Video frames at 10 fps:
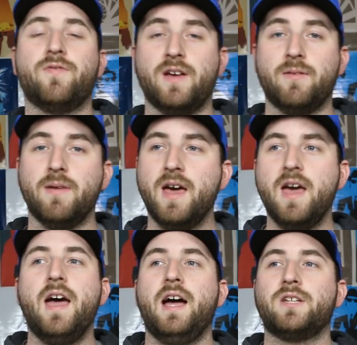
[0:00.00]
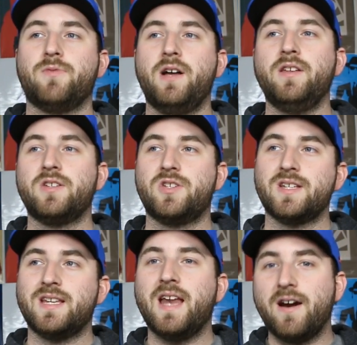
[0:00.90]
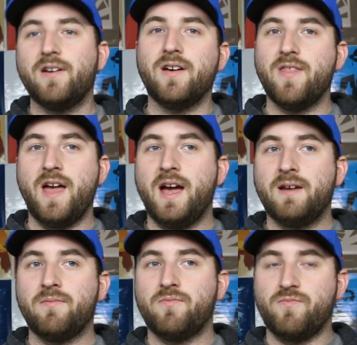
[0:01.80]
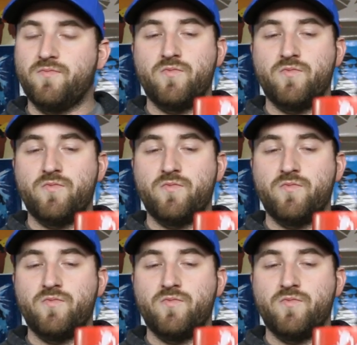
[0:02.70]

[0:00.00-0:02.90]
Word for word: to film, as well as just an era that